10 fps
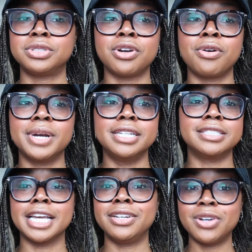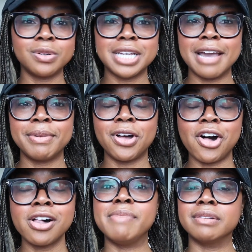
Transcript: So it is like no time at all.